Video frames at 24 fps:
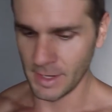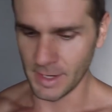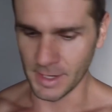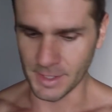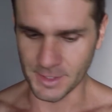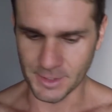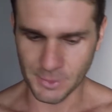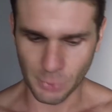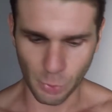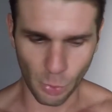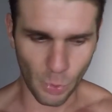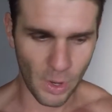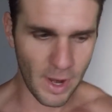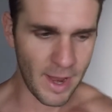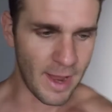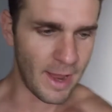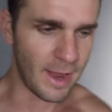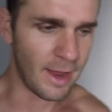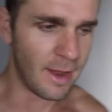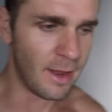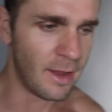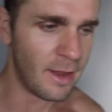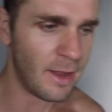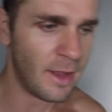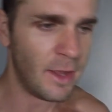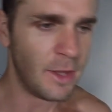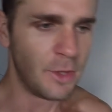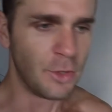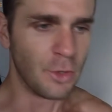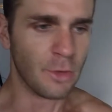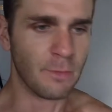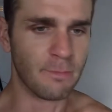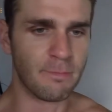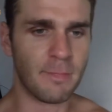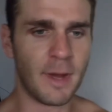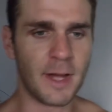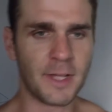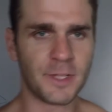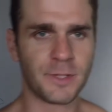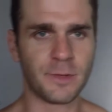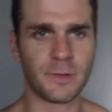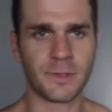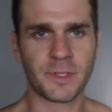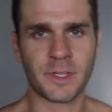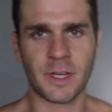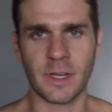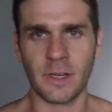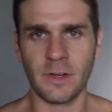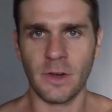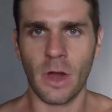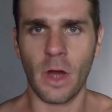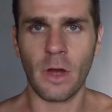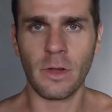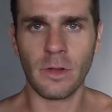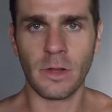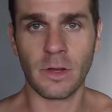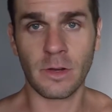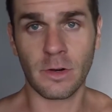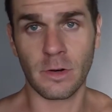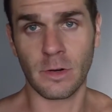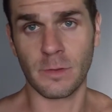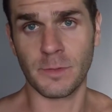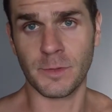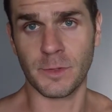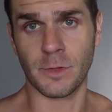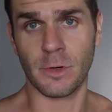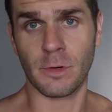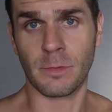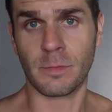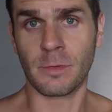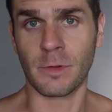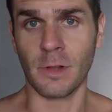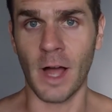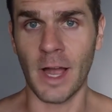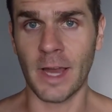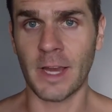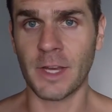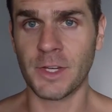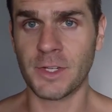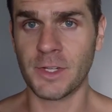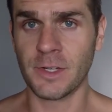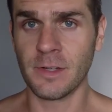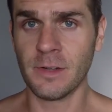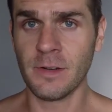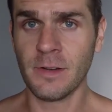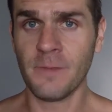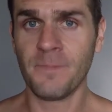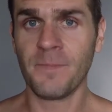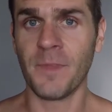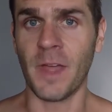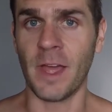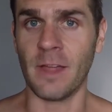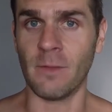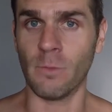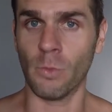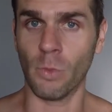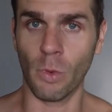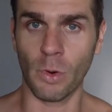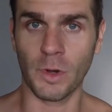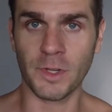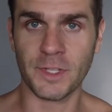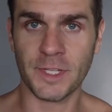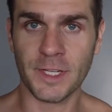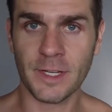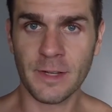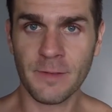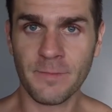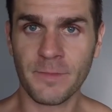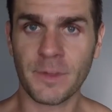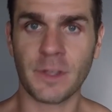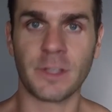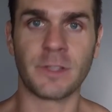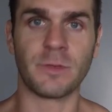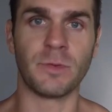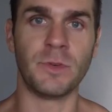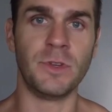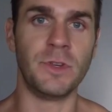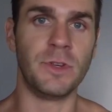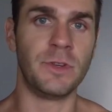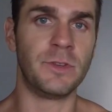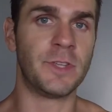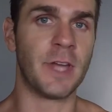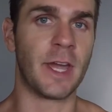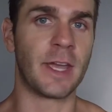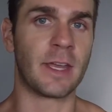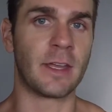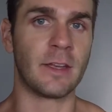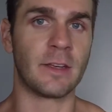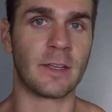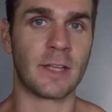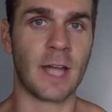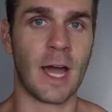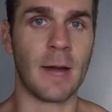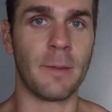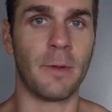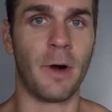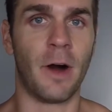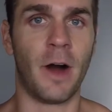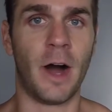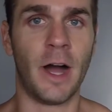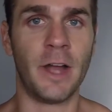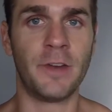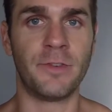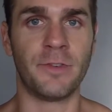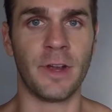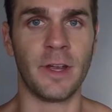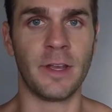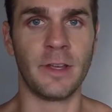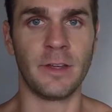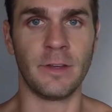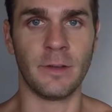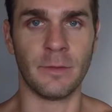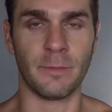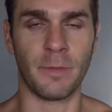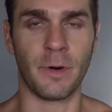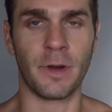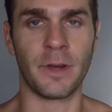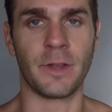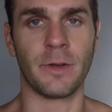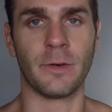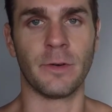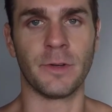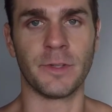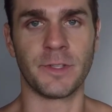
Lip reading: It's where your muscles can no longer absorb glycogen and water, because when you take in carbohydrate, your body